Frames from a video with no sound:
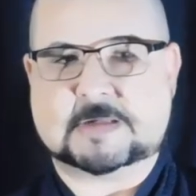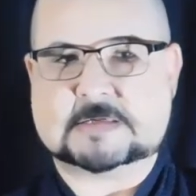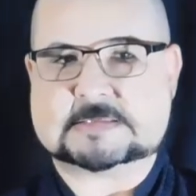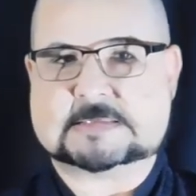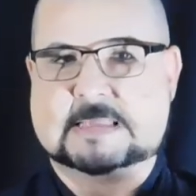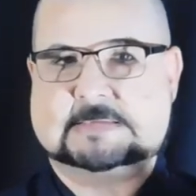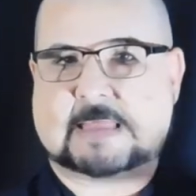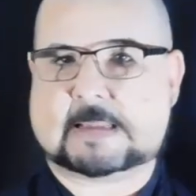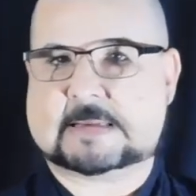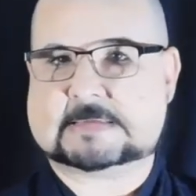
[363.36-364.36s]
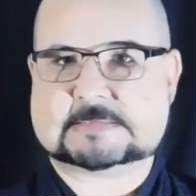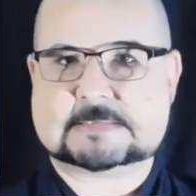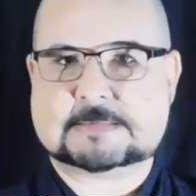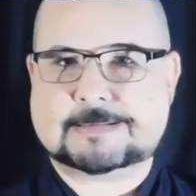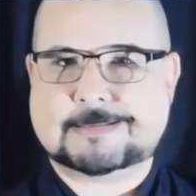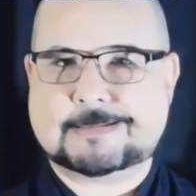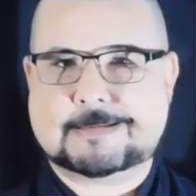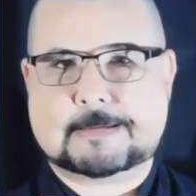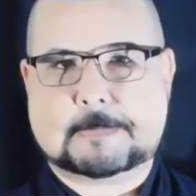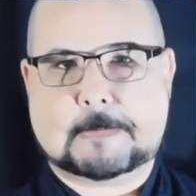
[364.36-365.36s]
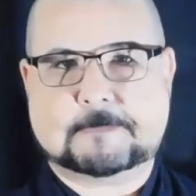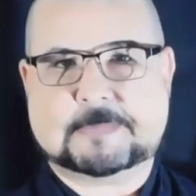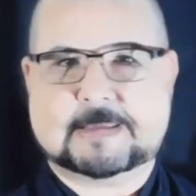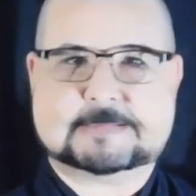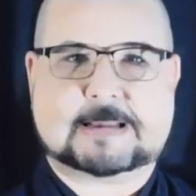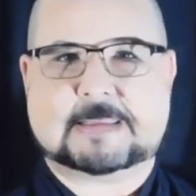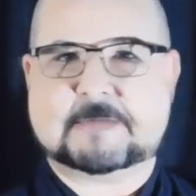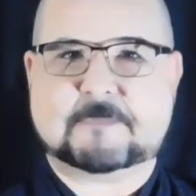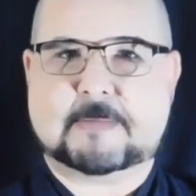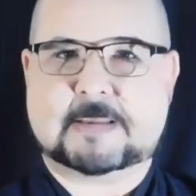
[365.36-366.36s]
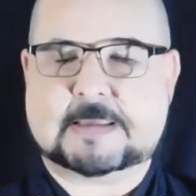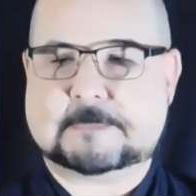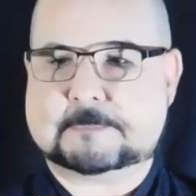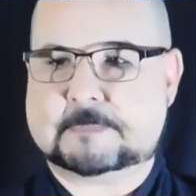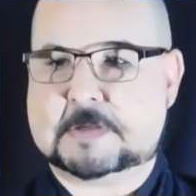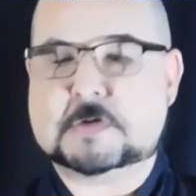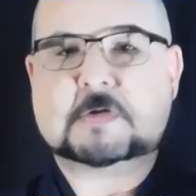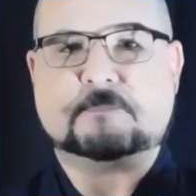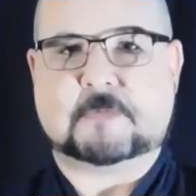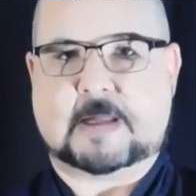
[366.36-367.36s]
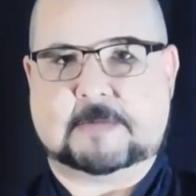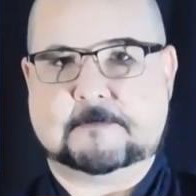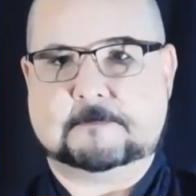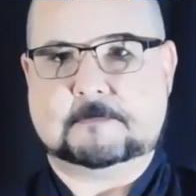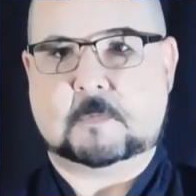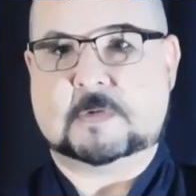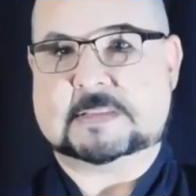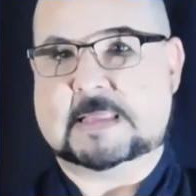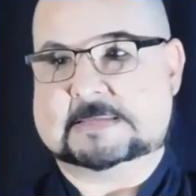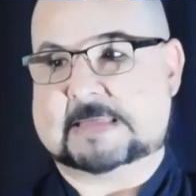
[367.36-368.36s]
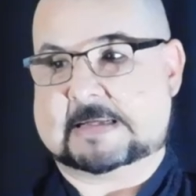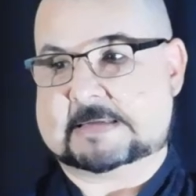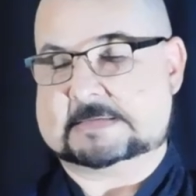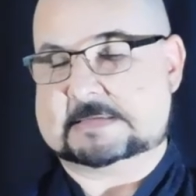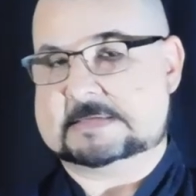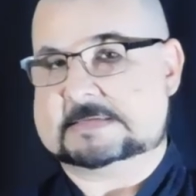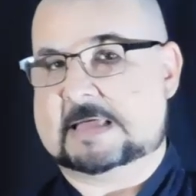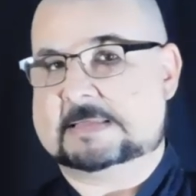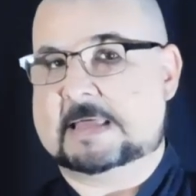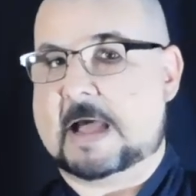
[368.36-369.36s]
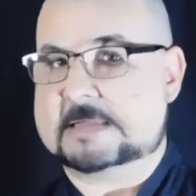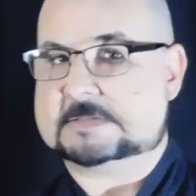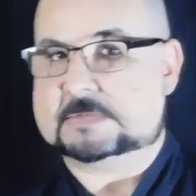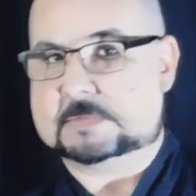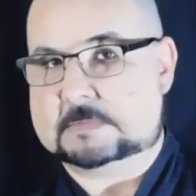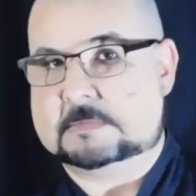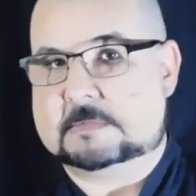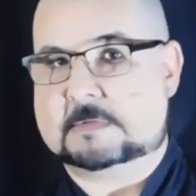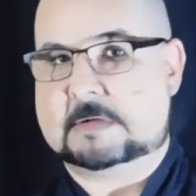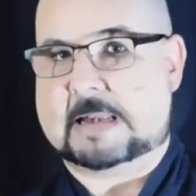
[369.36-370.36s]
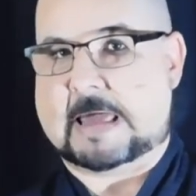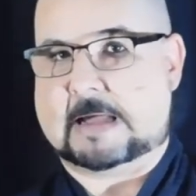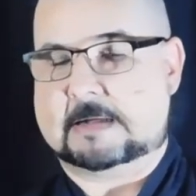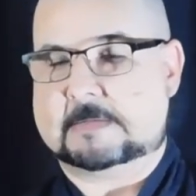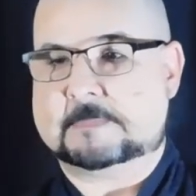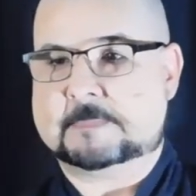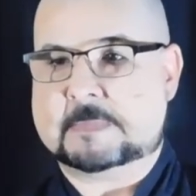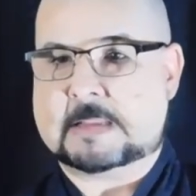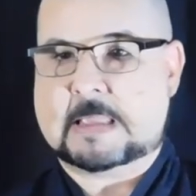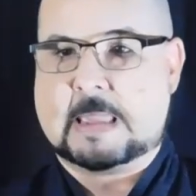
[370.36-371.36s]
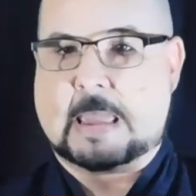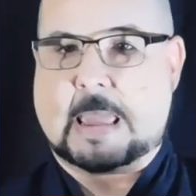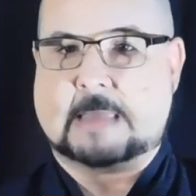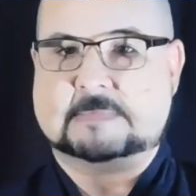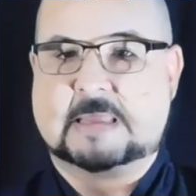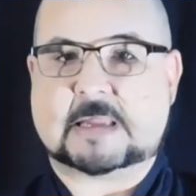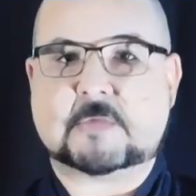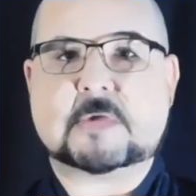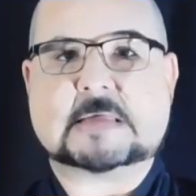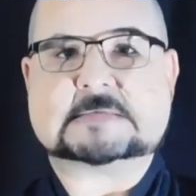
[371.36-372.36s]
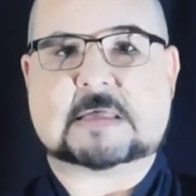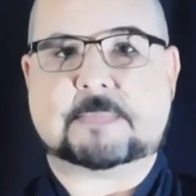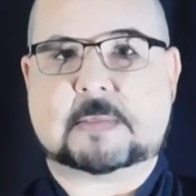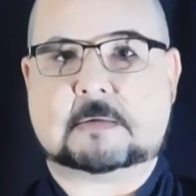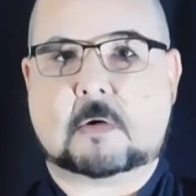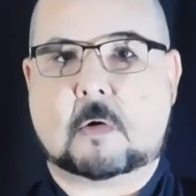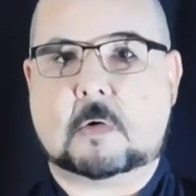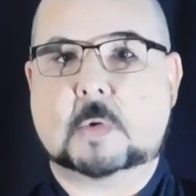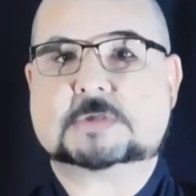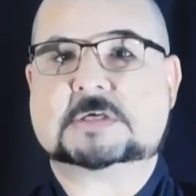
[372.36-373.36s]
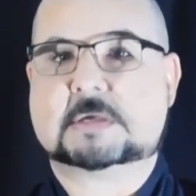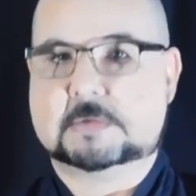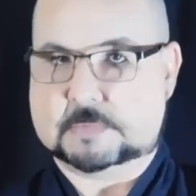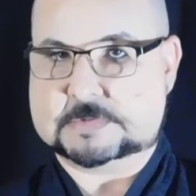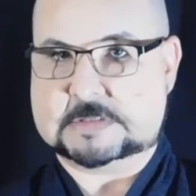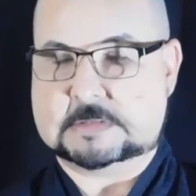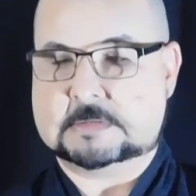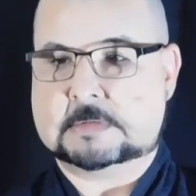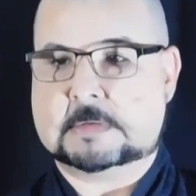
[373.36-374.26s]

because the techniques of the Takeda family unify with the techniques inside the Aizu clan. And they create something called Oshikiuchi,